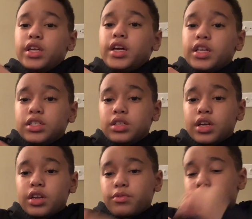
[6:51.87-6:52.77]
it's
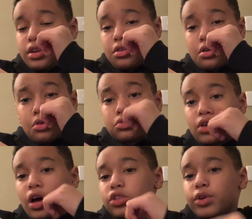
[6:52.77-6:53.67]
getting ready to go
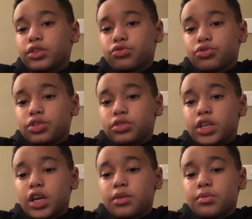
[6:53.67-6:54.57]
all the way through the
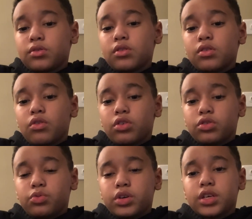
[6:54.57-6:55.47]
table or the
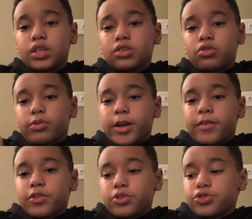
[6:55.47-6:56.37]
wood or
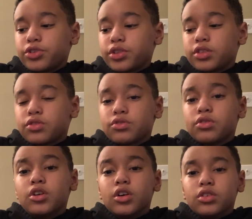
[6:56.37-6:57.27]
whatever you're drilling through,
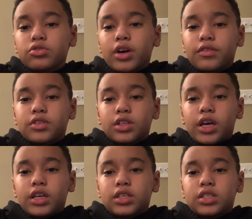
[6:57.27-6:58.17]
you have to
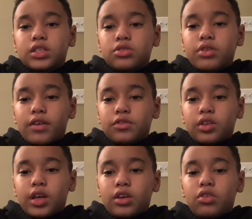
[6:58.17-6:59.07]

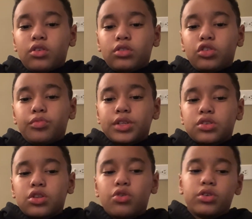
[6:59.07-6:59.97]
go a little bit
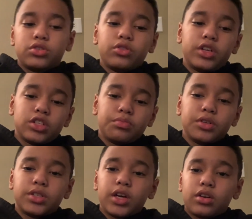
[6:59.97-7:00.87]
slower so it doesn't
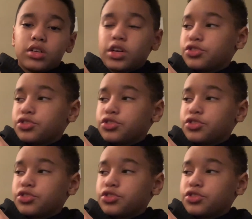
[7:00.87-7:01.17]
push down. Cause our